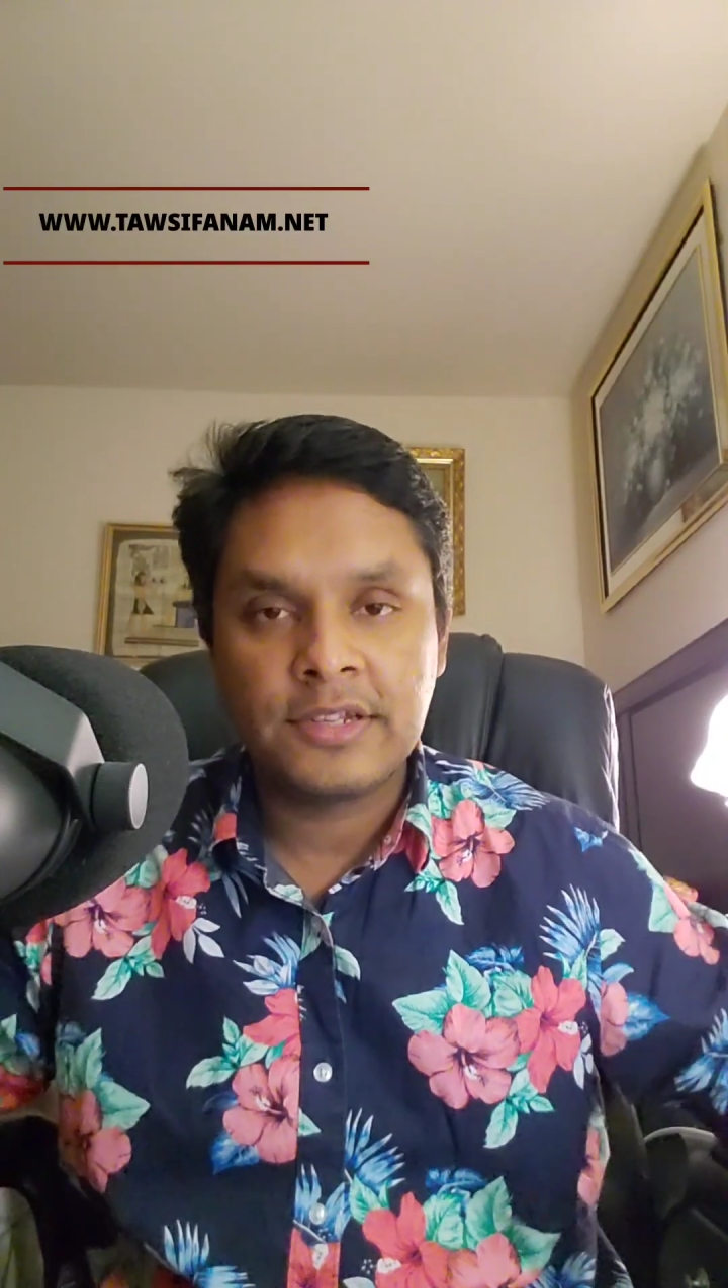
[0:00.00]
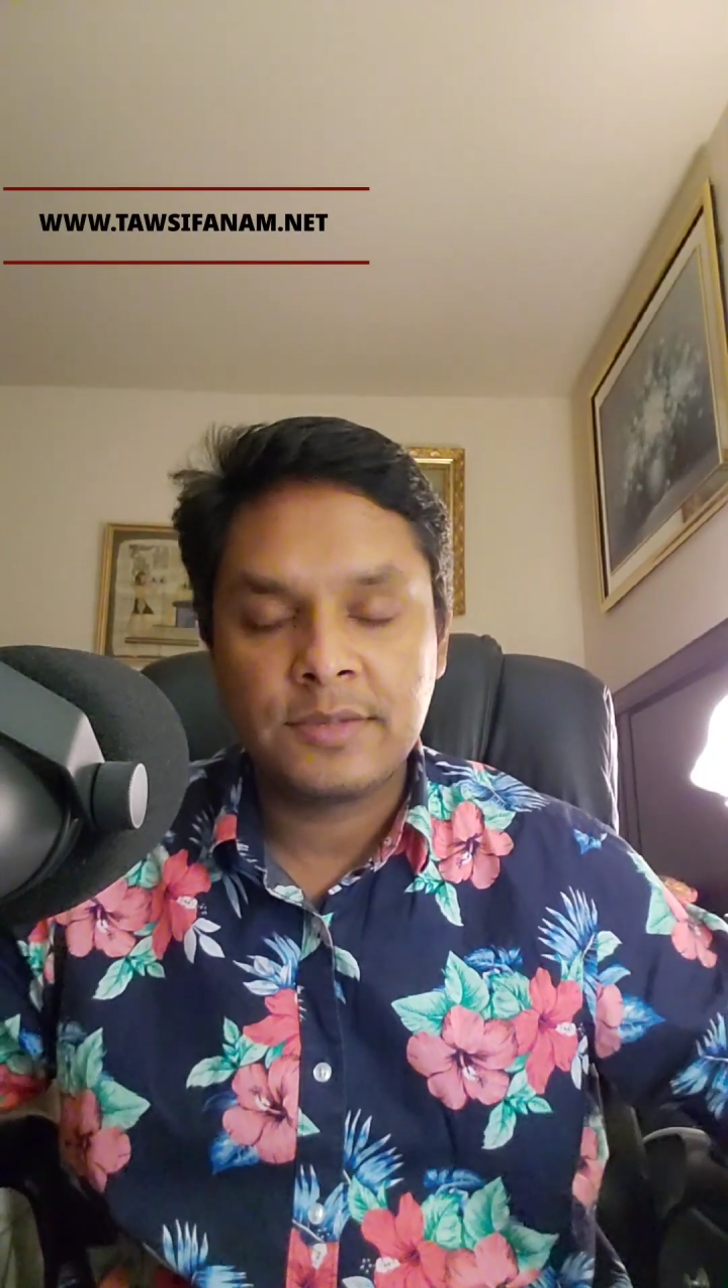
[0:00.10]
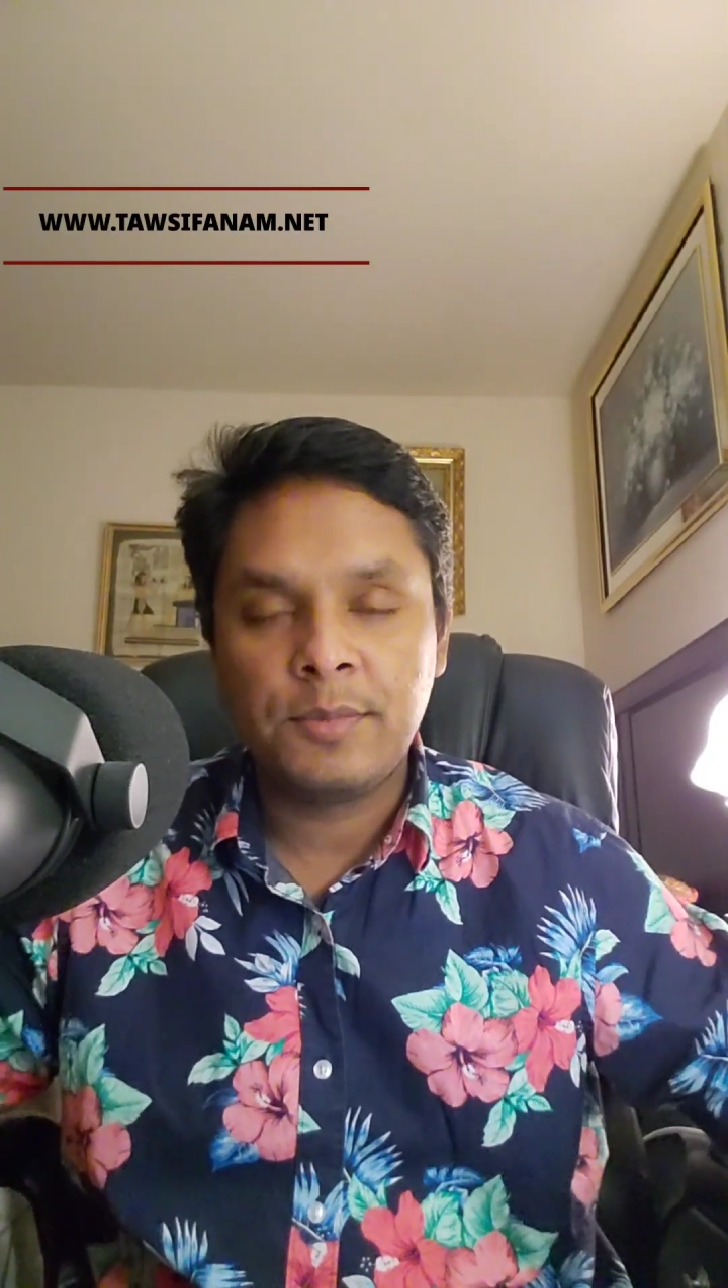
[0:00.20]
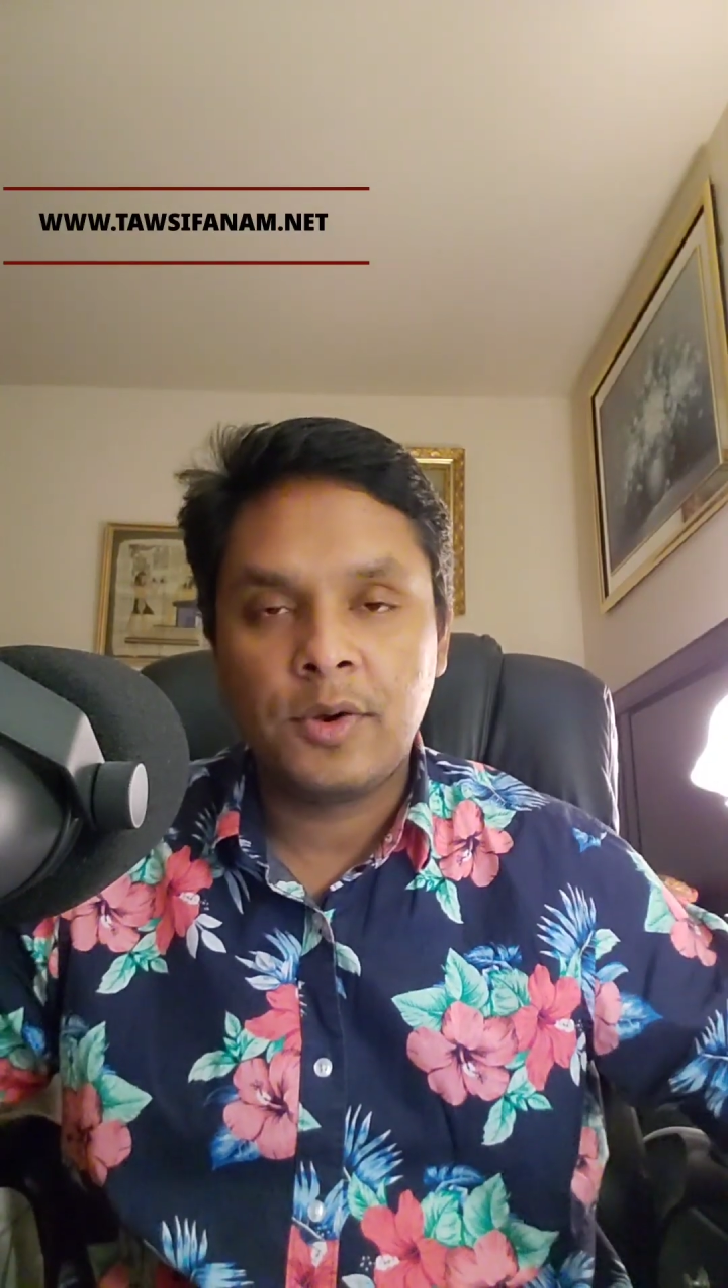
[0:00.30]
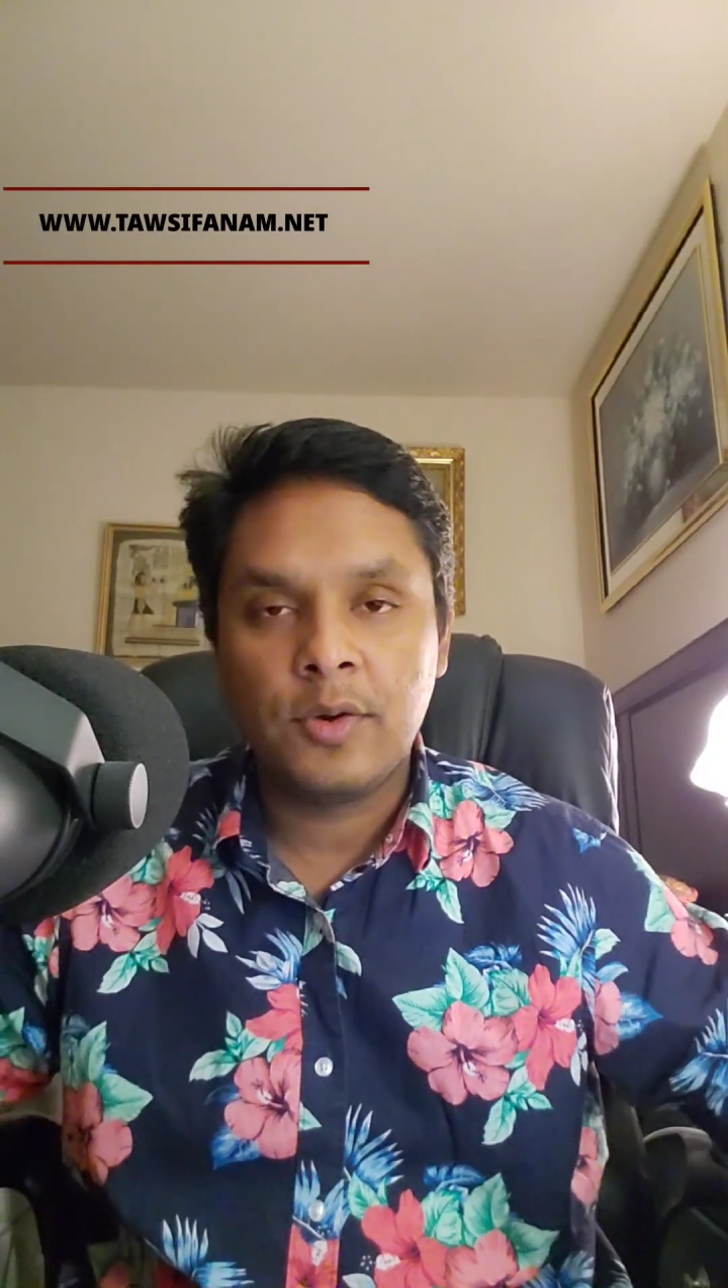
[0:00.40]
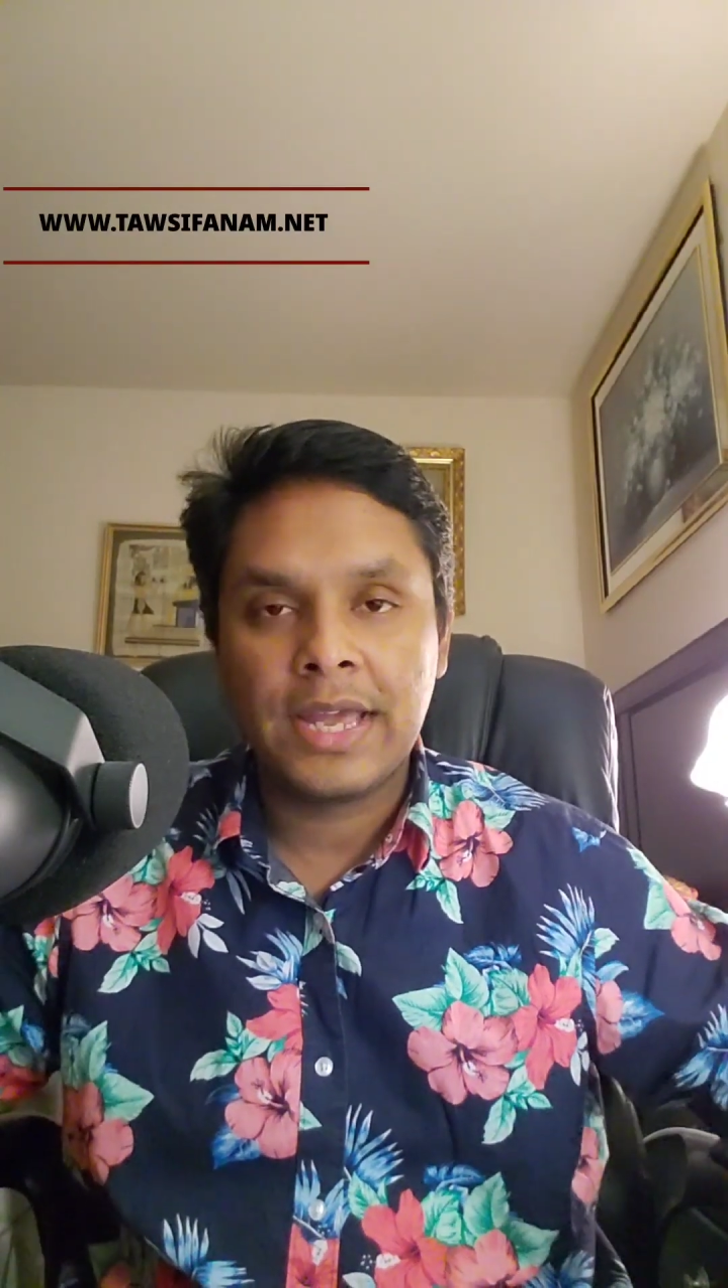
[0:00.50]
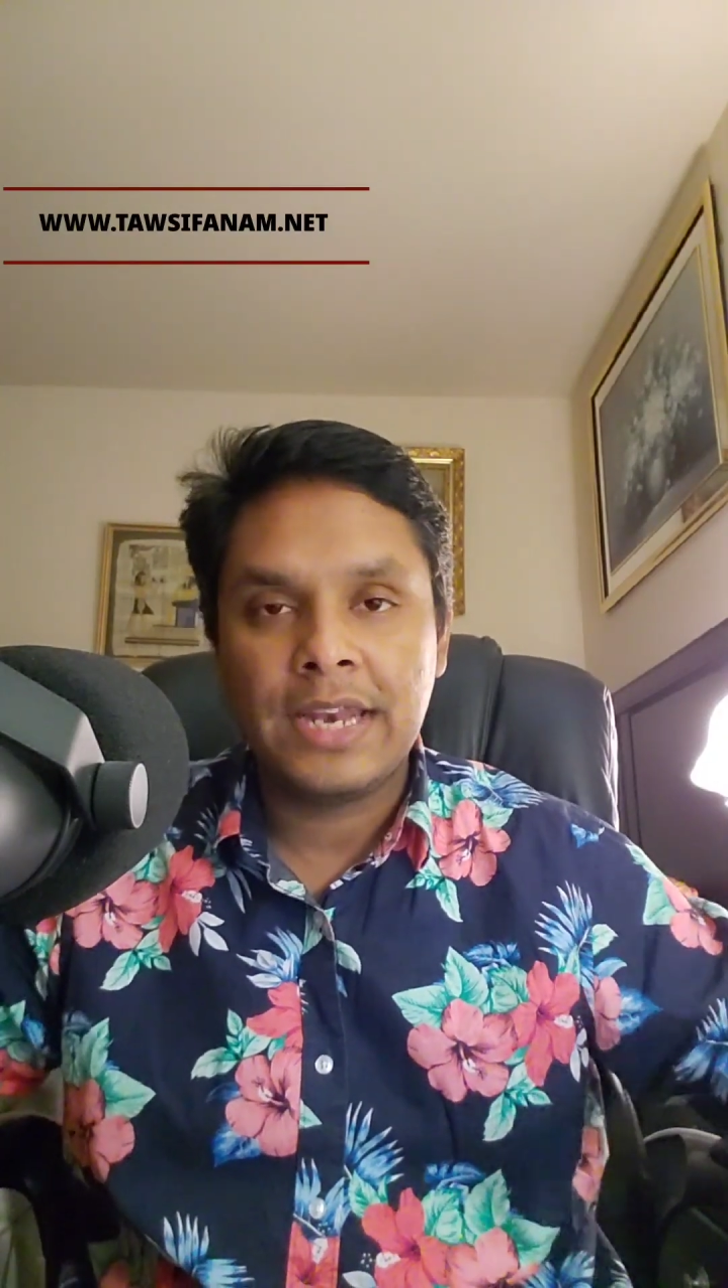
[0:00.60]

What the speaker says: the smoke,